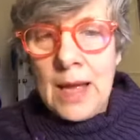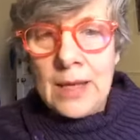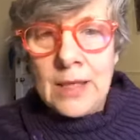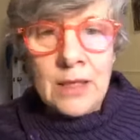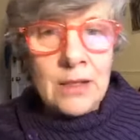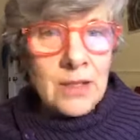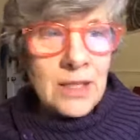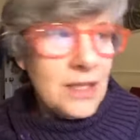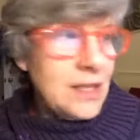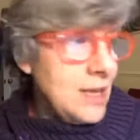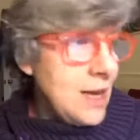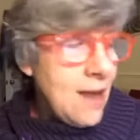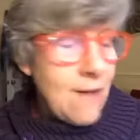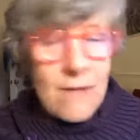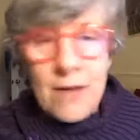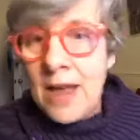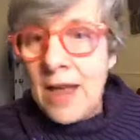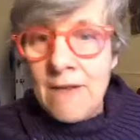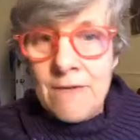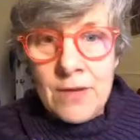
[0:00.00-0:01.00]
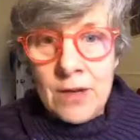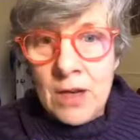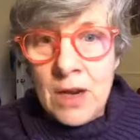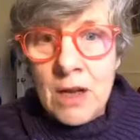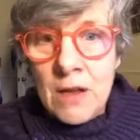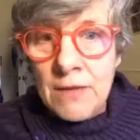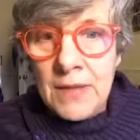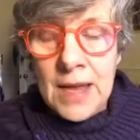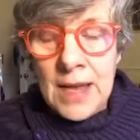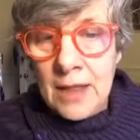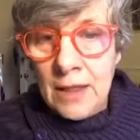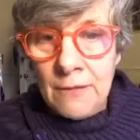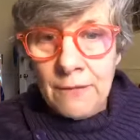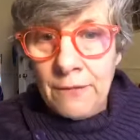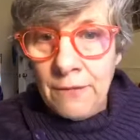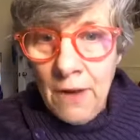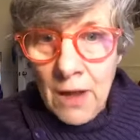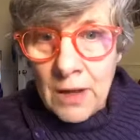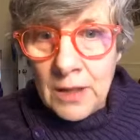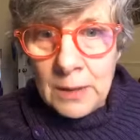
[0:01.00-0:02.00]
adults that never ever learnt that in the
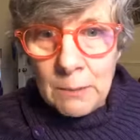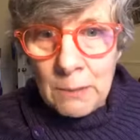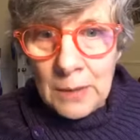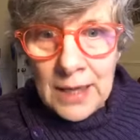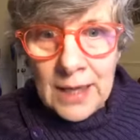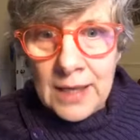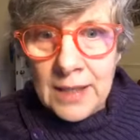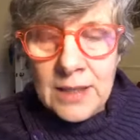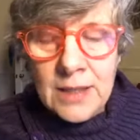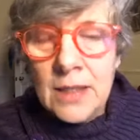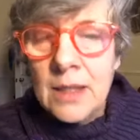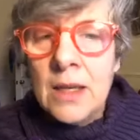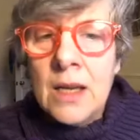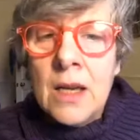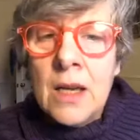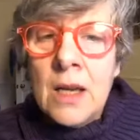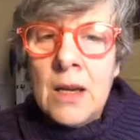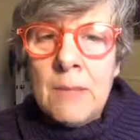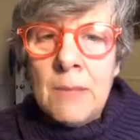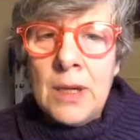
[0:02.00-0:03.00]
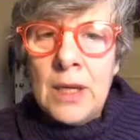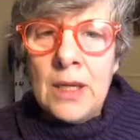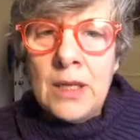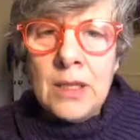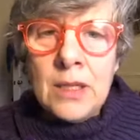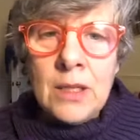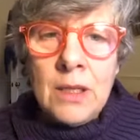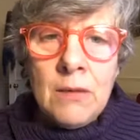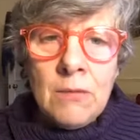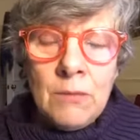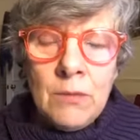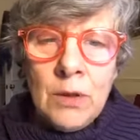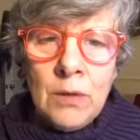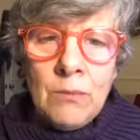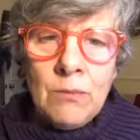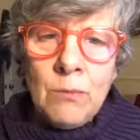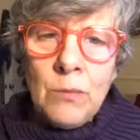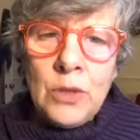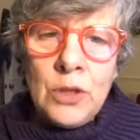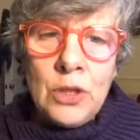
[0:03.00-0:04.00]
first place, because you
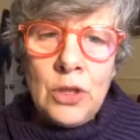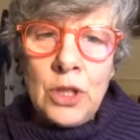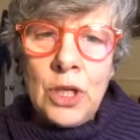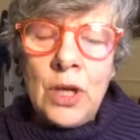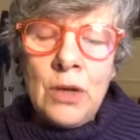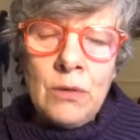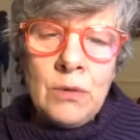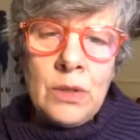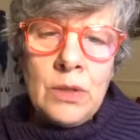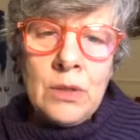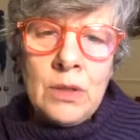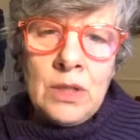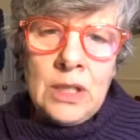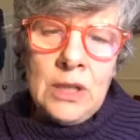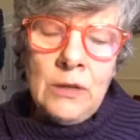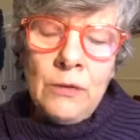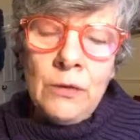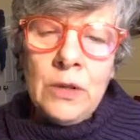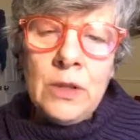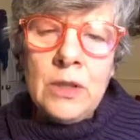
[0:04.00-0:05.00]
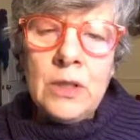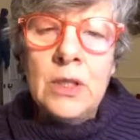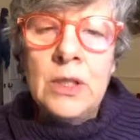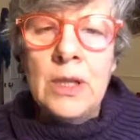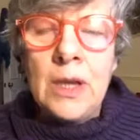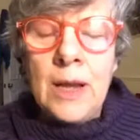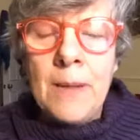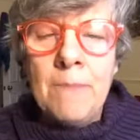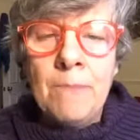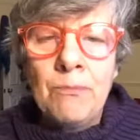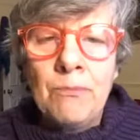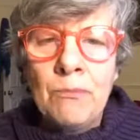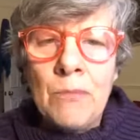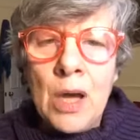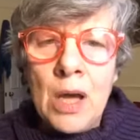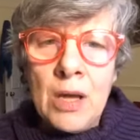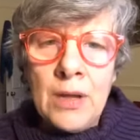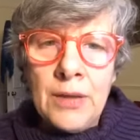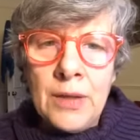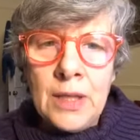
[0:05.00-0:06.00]
chose a different
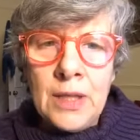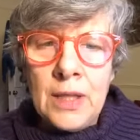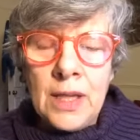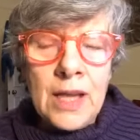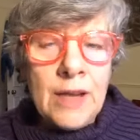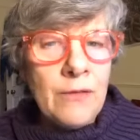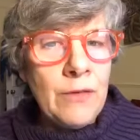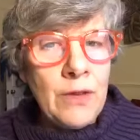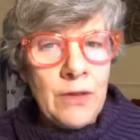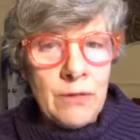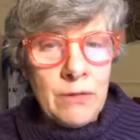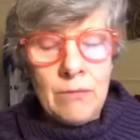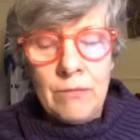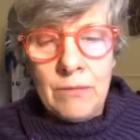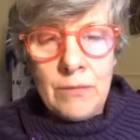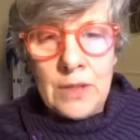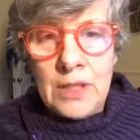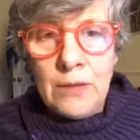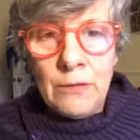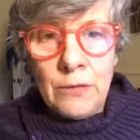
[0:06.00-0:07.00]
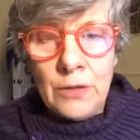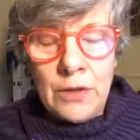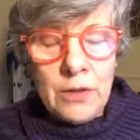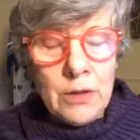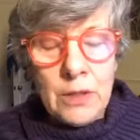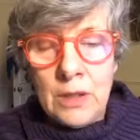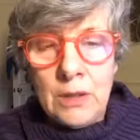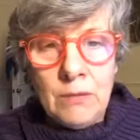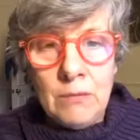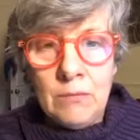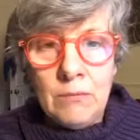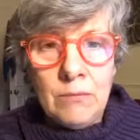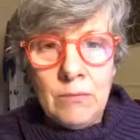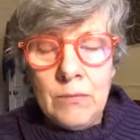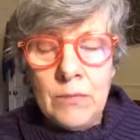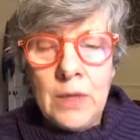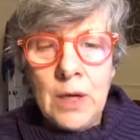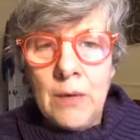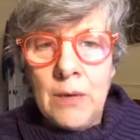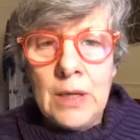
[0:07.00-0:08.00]
path in life, different than
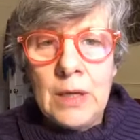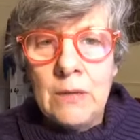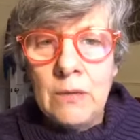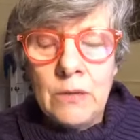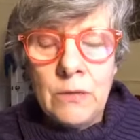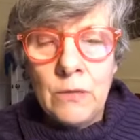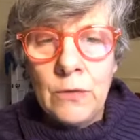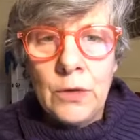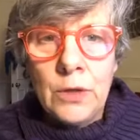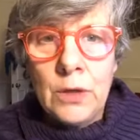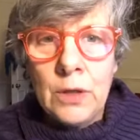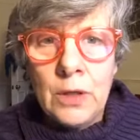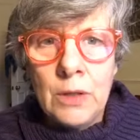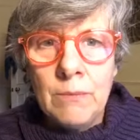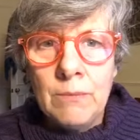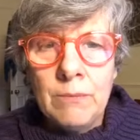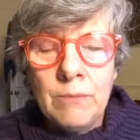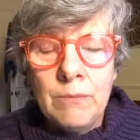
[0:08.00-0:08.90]
going for